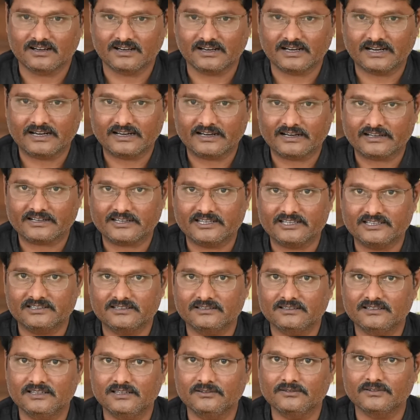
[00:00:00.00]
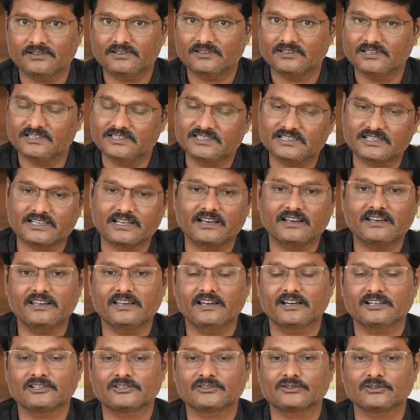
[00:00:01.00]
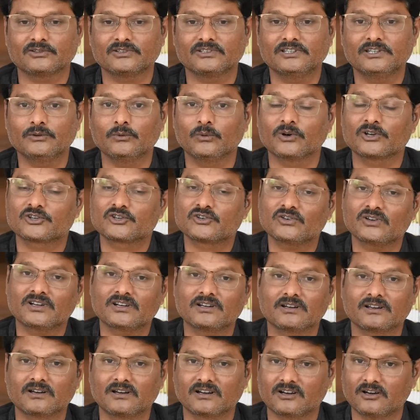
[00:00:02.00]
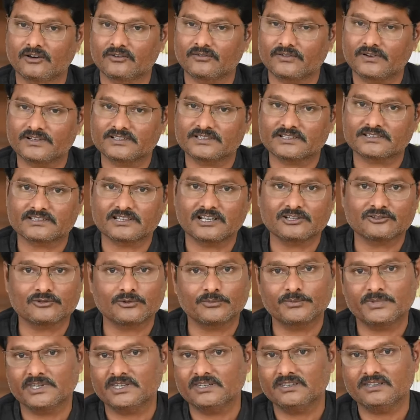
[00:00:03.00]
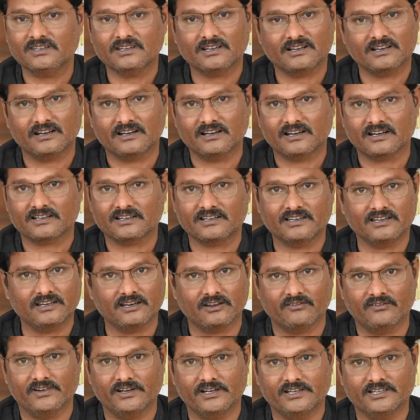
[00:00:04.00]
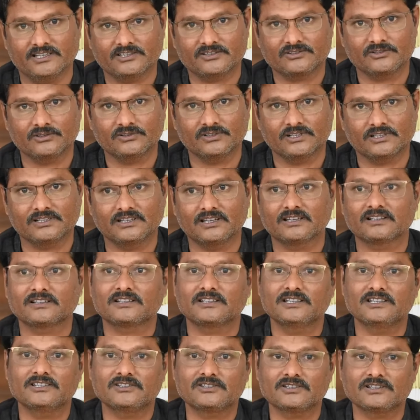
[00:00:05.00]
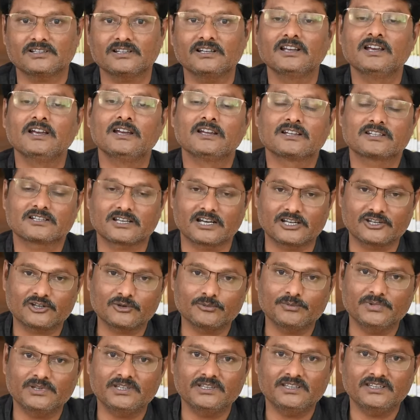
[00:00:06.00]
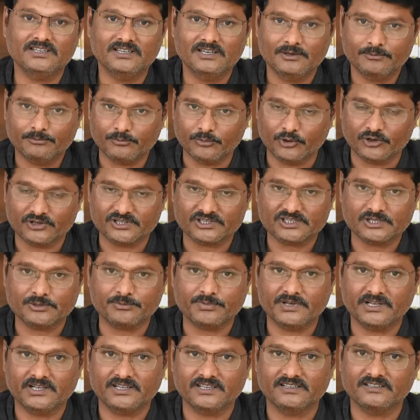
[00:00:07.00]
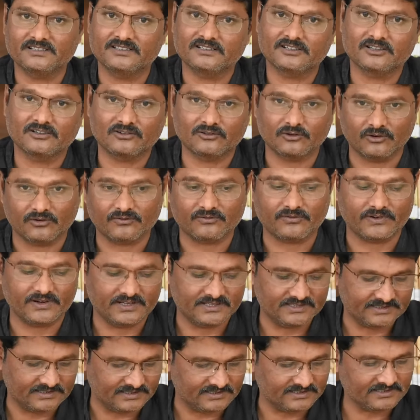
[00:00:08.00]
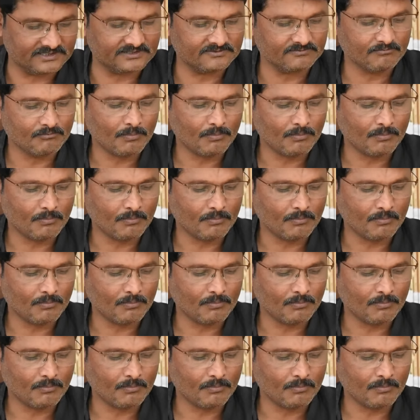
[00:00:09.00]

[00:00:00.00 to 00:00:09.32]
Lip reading: conducting even digitally also, in virtual conferences also be conducting nowadays, so that the teacher try to be participate in conferences.